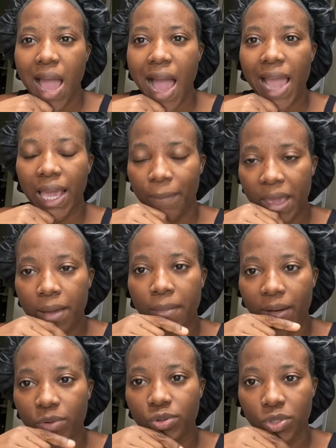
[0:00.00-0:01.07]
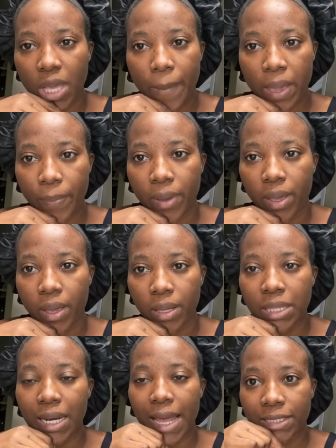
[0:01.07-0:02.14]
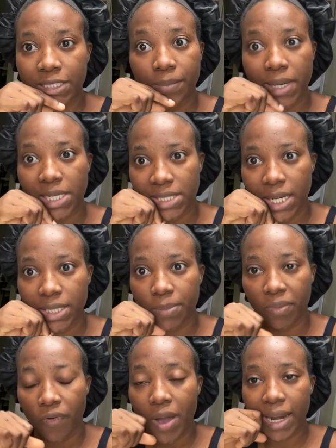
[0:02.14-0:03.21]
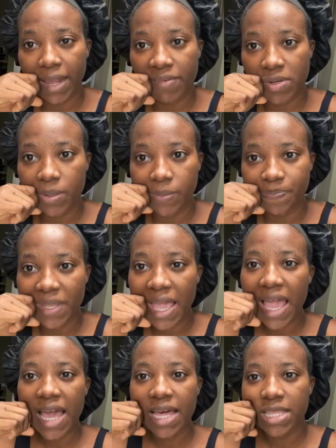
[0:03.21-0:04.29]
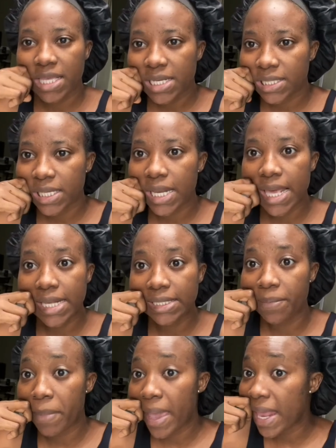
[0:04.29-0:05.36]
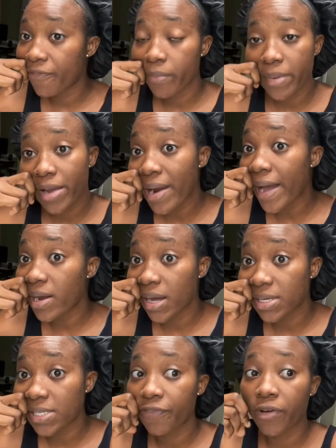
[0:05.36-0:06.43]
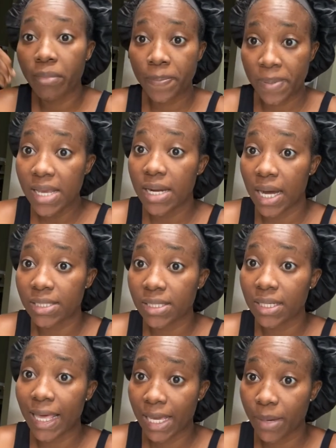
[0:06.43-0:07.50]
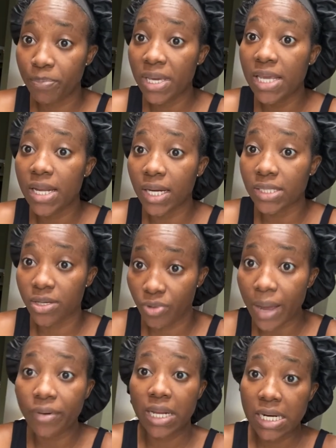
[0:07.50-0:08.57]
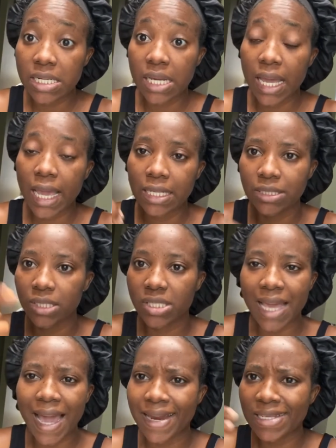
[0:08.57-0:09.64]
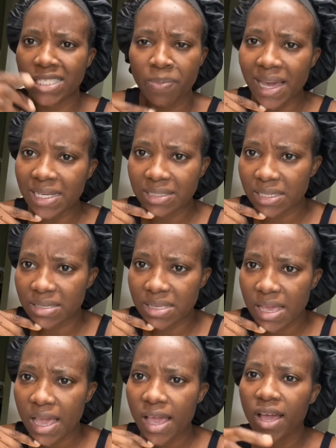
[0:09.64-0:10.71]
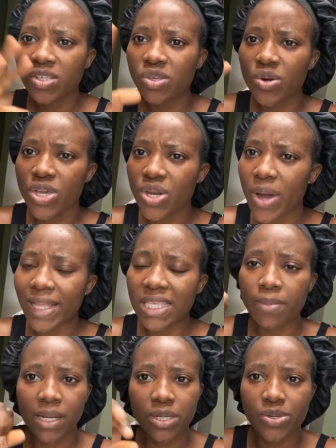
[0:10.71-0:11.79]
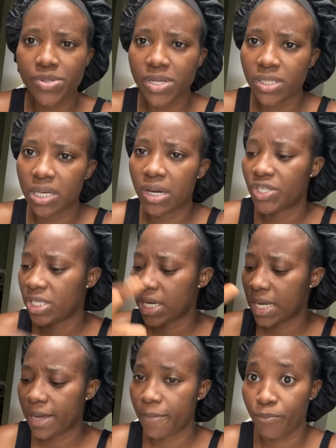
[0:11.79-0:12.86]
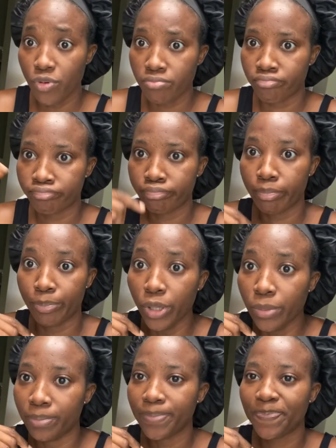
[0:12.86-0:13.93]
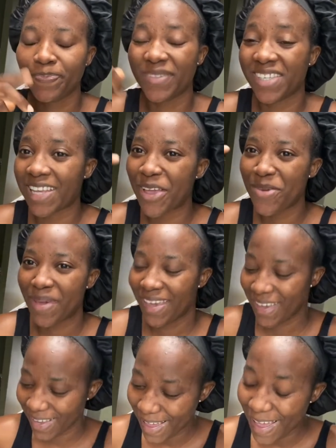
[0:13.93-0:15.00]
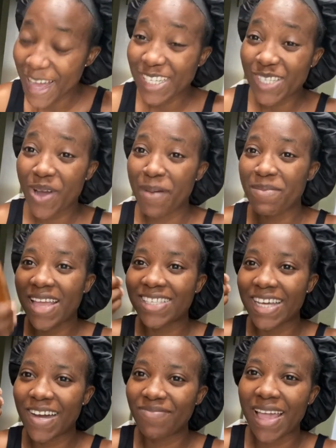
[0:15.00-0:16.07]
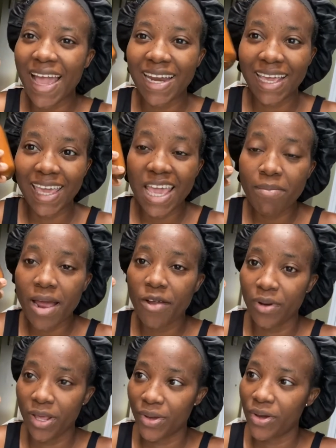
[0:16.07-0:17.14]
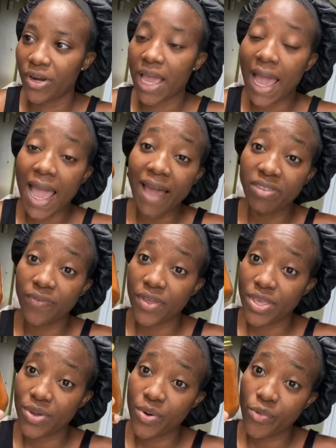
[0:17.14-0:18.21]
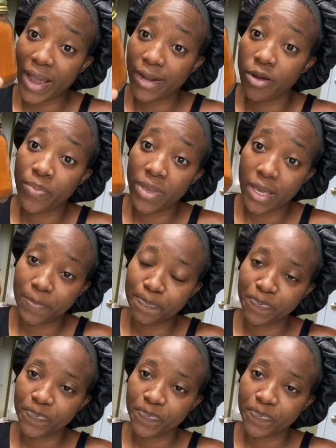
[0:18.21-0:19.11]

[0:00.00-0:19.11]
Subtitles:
I can make my own suya, baby. The last time I checked before I left home, this thing is made from a groundnut, from a peanut, like a peanut grounded, and just adding spices. So, you know, I did my little research and I boom, this is how you make it. So I made some and it came out really good. I have the video right up here